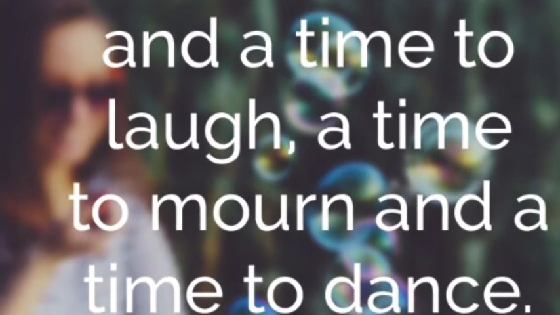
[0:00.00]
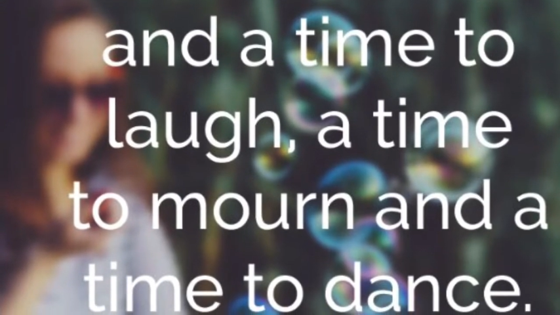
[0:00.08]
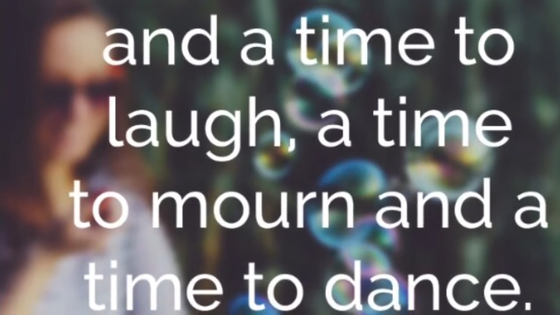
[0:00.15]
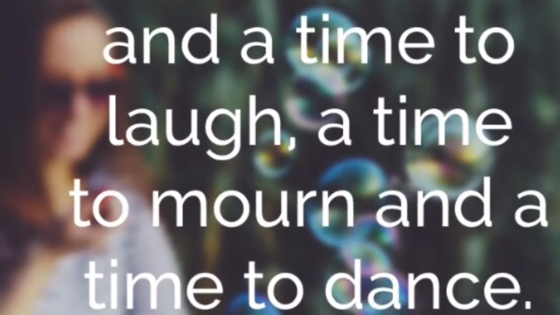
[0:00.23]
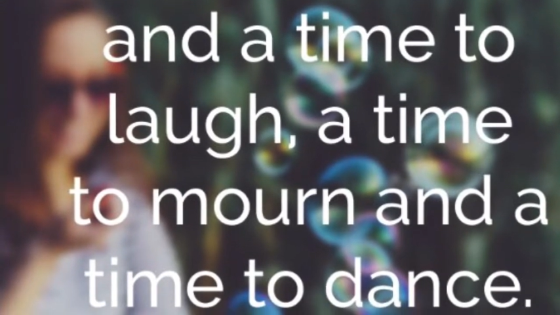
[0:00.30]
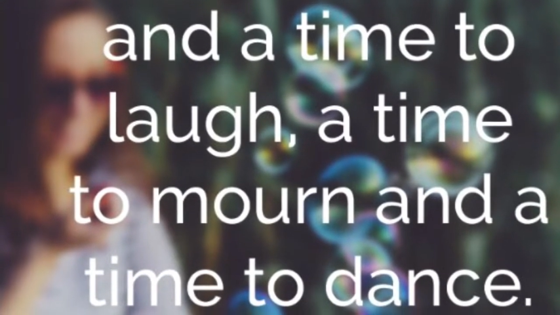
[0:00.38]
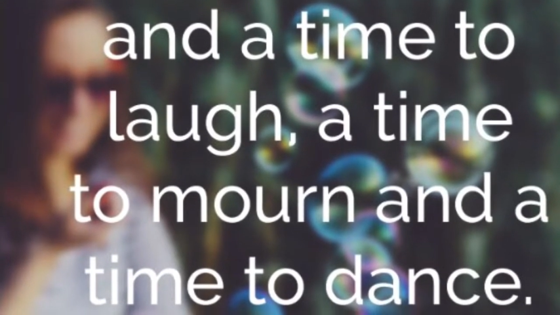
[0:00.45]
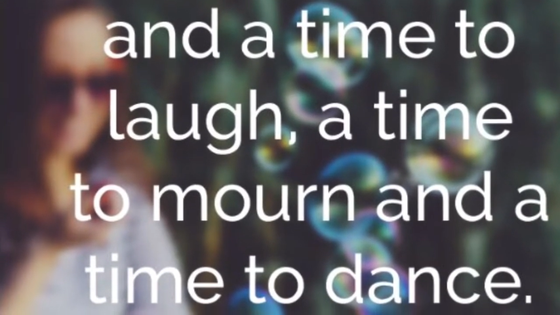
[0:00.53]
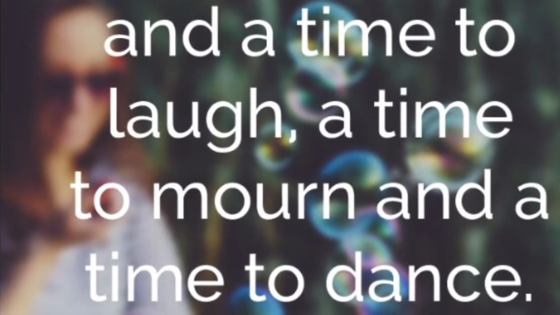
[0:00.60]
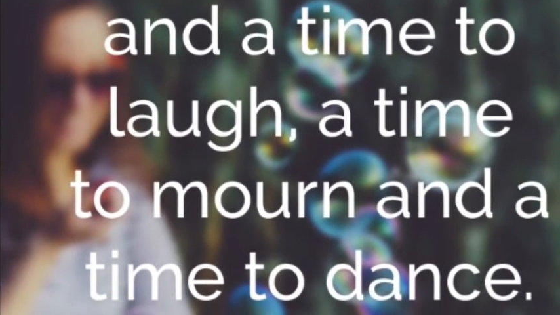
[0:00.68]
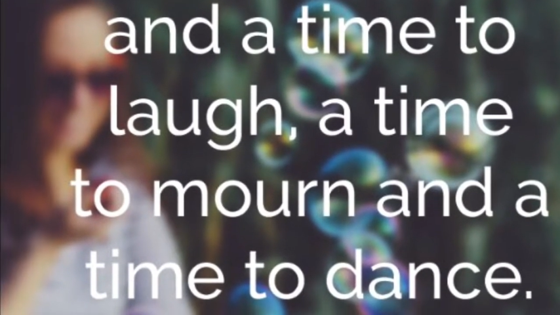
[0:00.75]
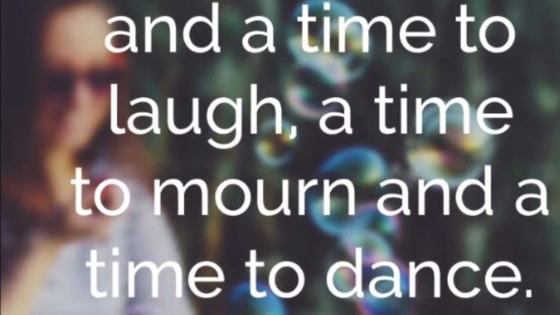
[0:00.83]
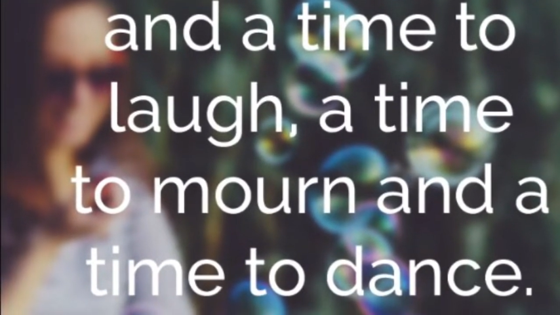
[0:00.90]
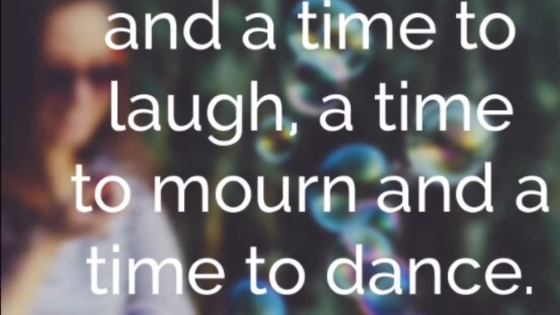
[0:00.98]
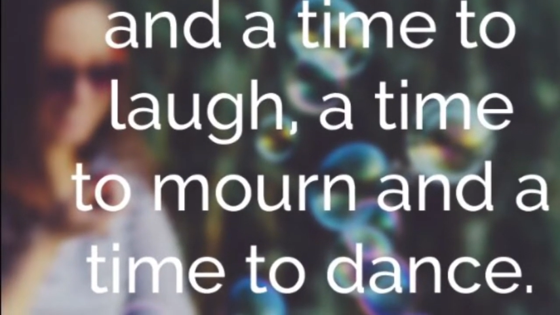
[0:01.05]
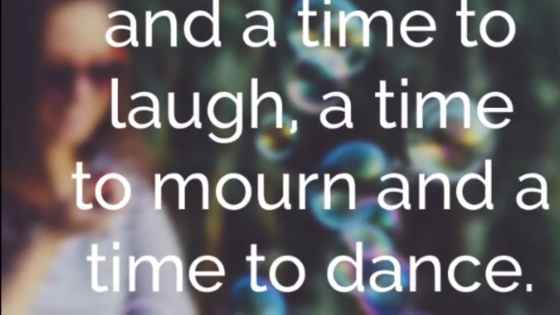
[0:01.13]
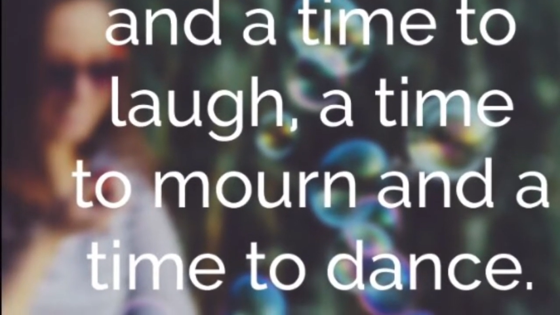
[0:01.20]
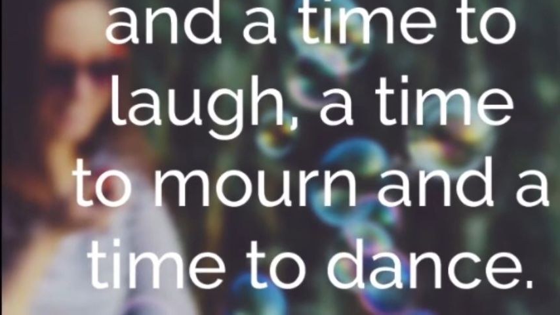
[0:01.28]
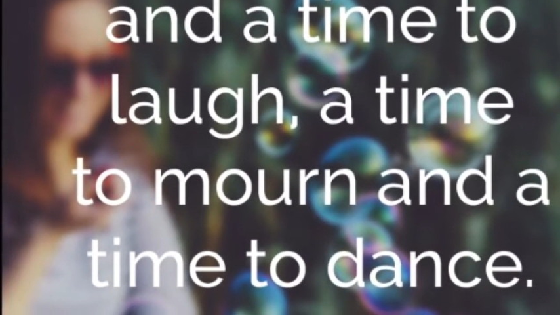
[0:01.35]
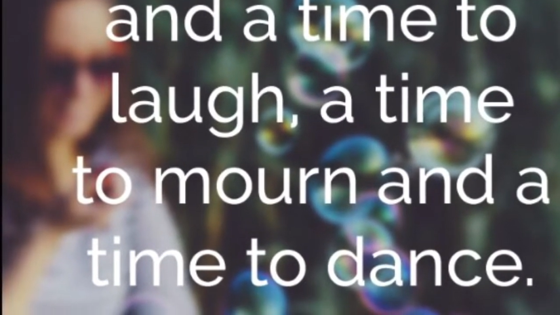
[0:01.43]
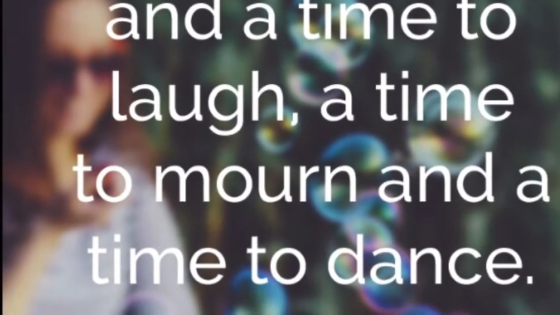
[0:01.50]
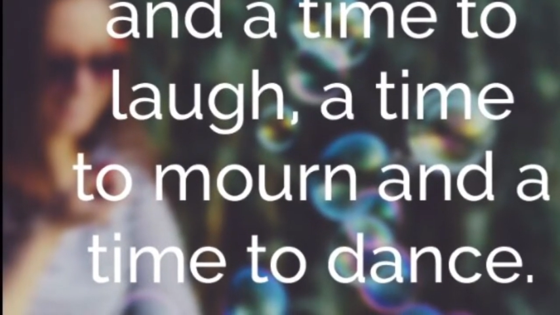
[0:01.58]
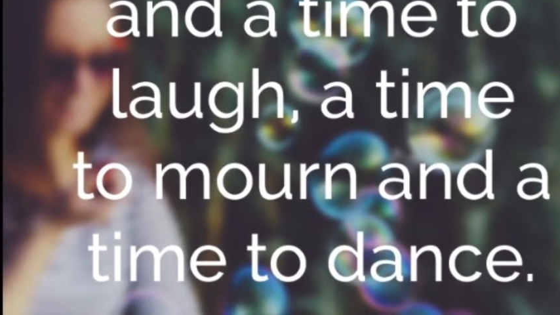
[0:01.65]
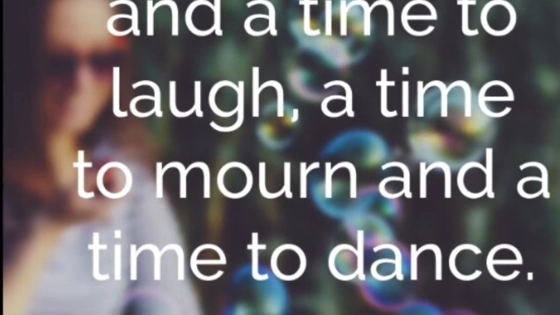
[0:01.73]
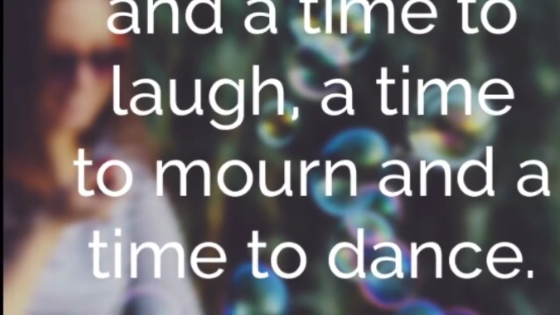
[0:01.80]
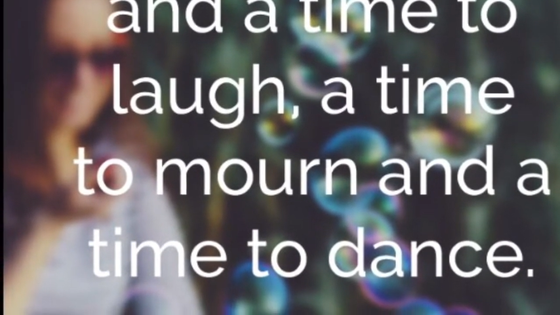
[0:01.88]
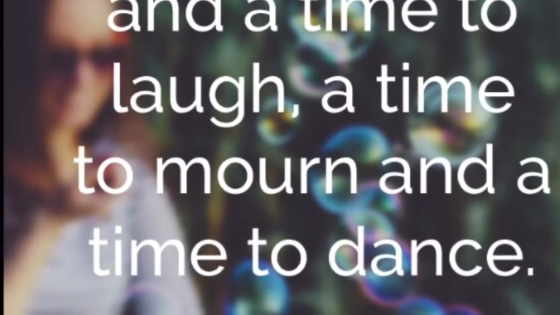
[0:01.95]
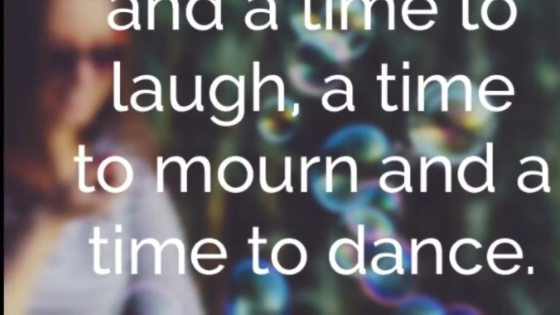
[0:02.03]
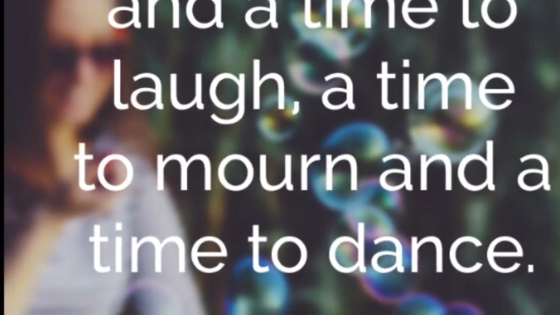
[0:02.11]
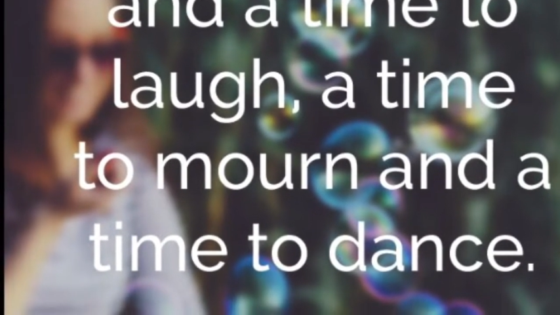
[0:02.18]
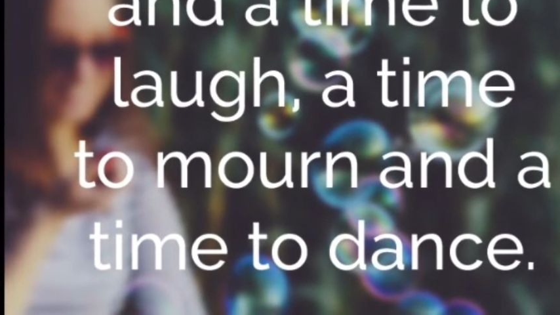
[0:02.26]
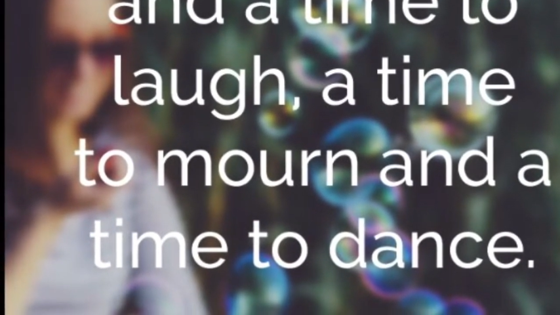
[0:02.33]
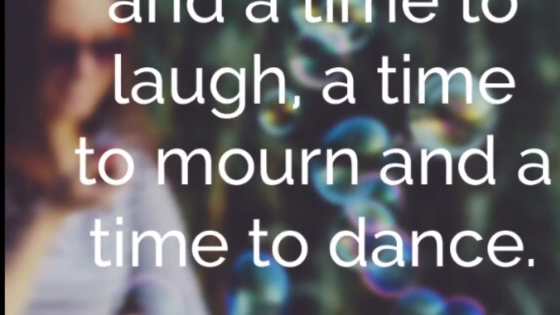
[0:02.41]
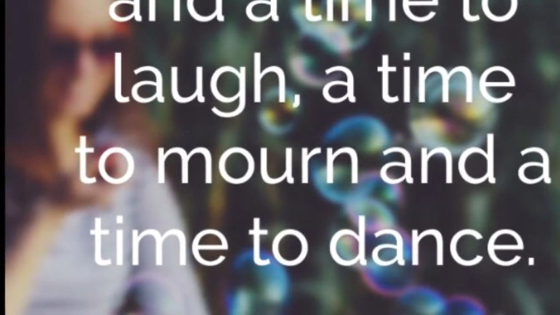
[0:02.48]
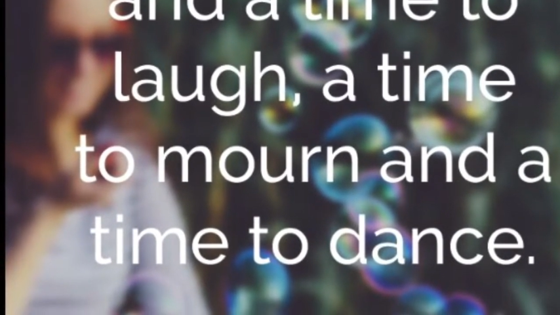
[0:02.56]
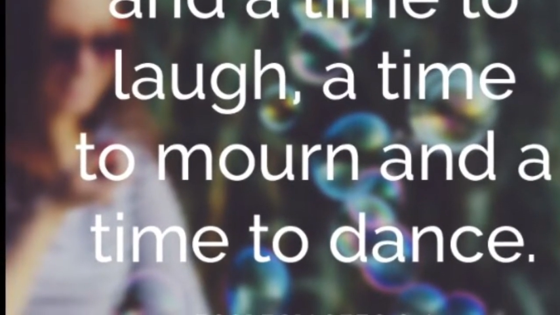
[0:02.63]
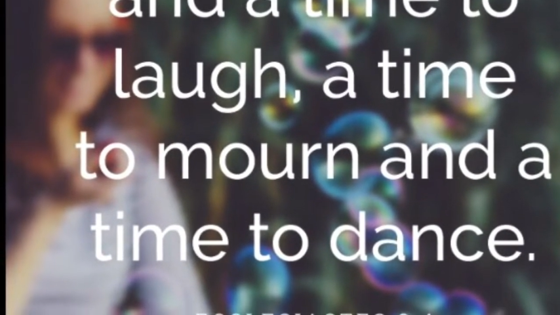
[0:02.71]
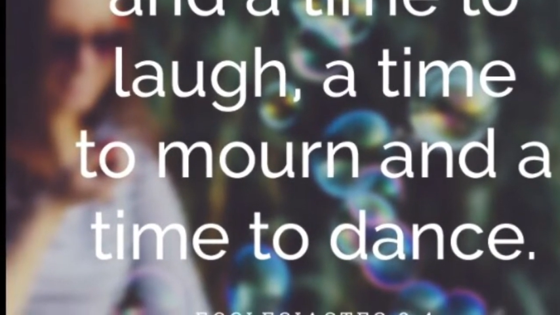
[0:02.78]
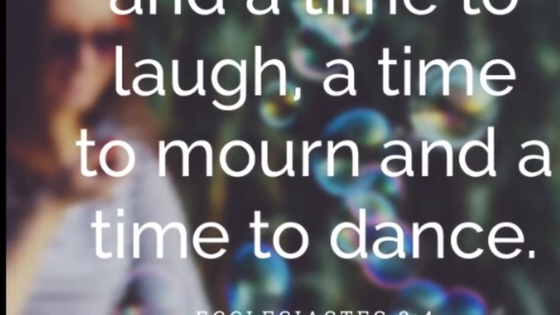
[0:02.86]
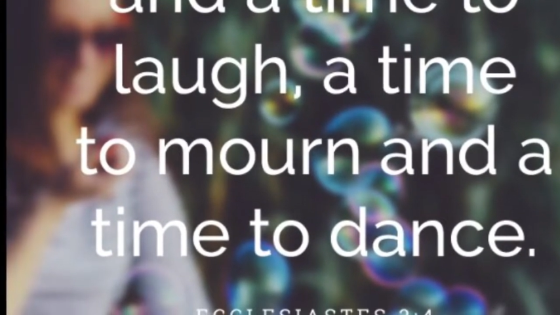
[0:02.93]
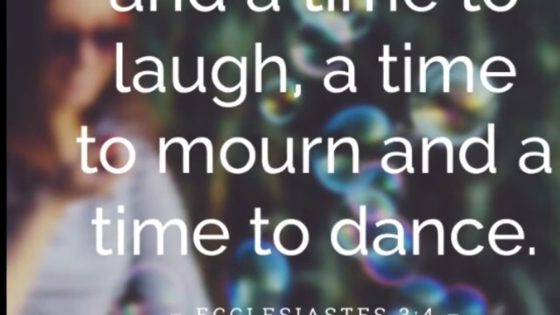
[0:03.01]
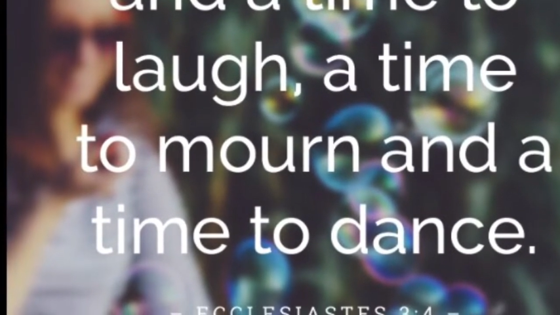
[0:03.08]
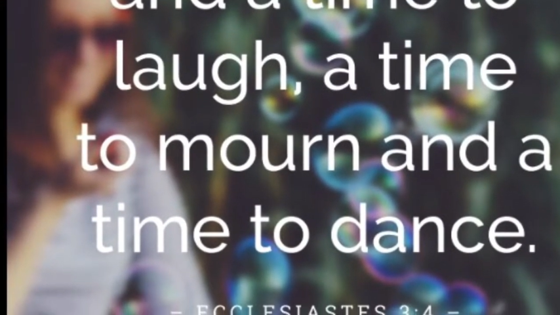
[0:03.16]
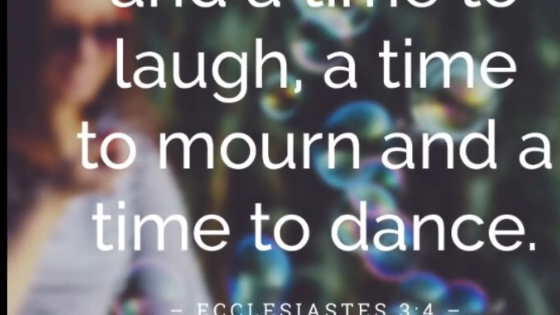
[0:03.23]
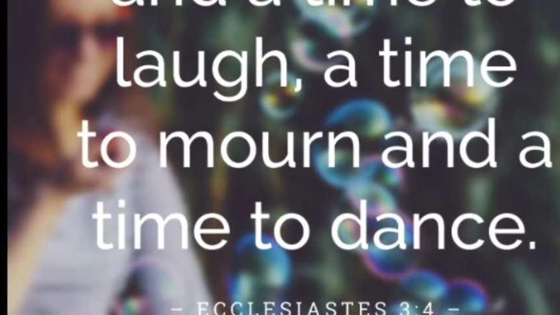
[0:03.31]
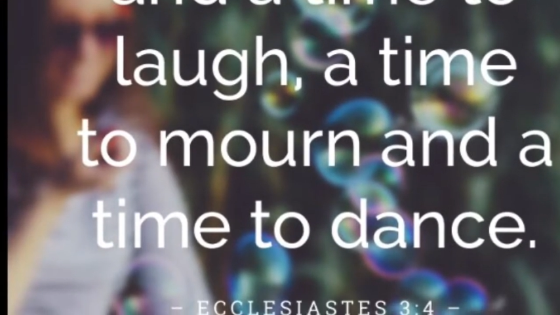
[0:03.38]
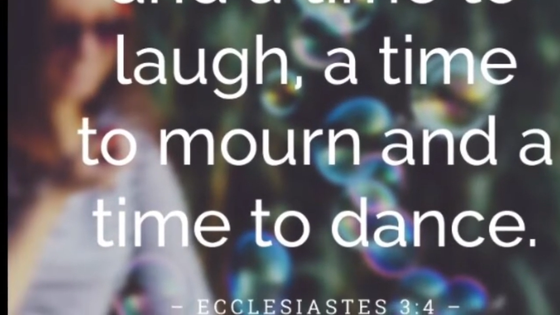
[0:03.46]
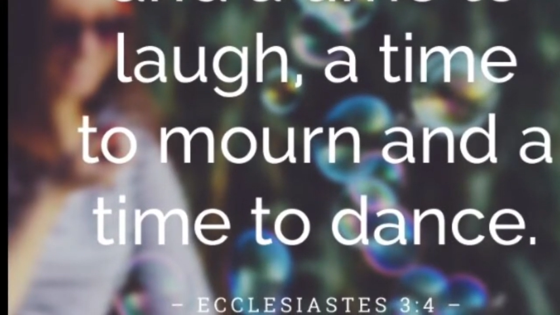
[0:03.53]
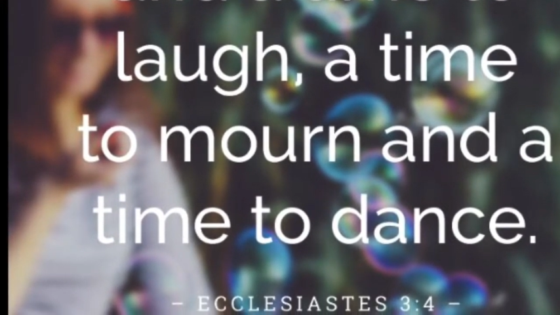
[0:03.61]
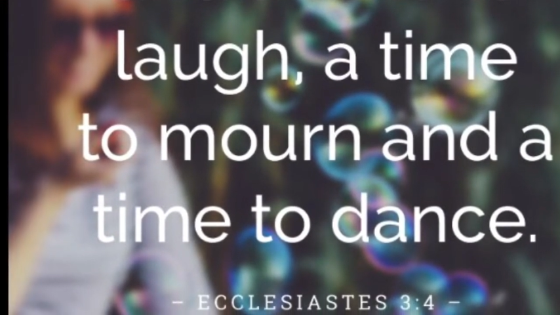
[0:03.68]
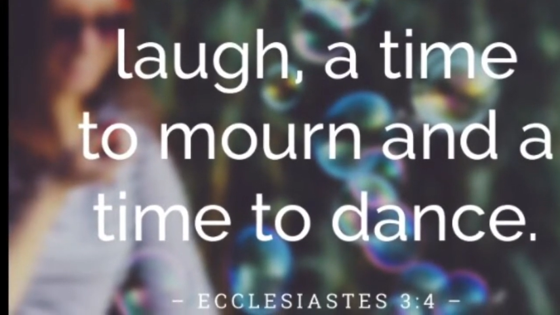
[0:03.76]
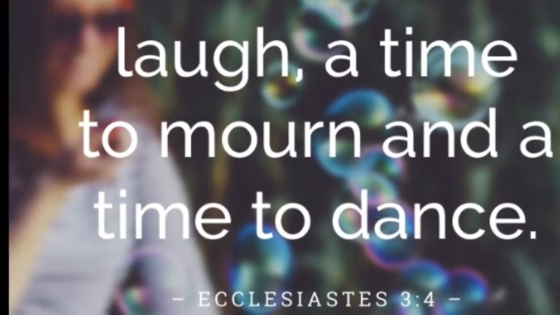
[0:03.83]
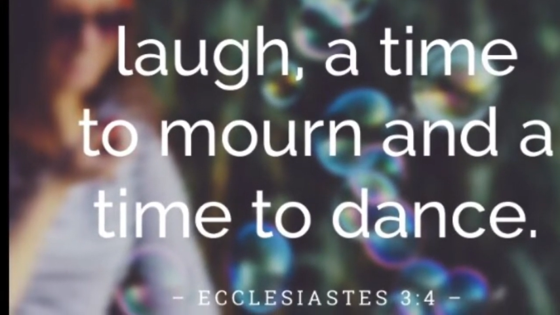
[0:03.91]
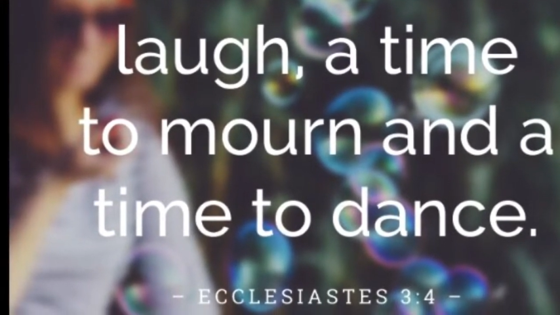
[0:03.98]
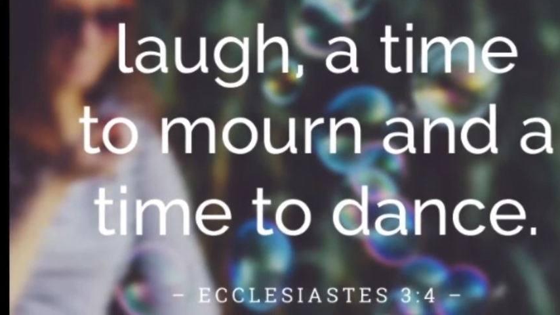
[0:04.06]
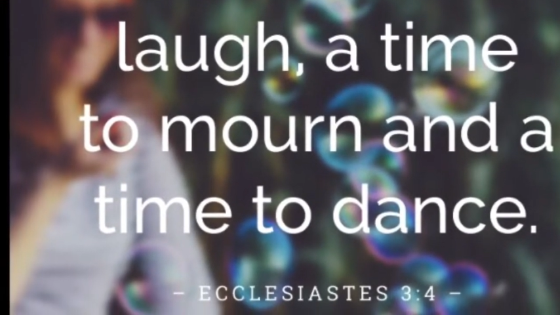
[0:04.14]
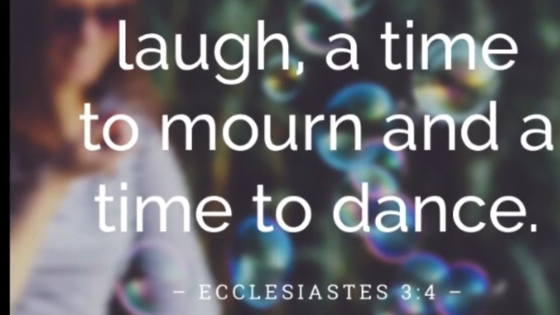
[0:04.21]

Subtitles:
[unreadable: no face in view]